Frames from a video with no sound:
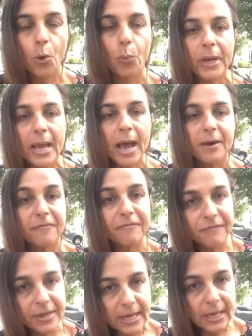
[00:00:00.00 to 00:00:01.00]
we are
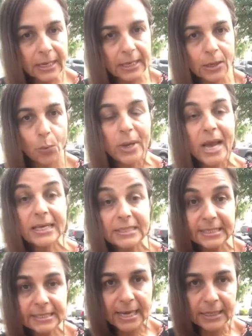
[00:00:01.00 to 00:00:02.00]
feeling, we are
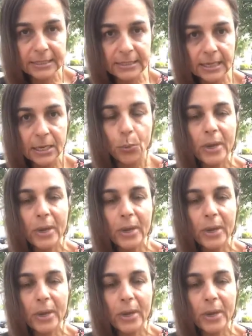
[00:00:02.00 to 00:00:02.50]
sensing,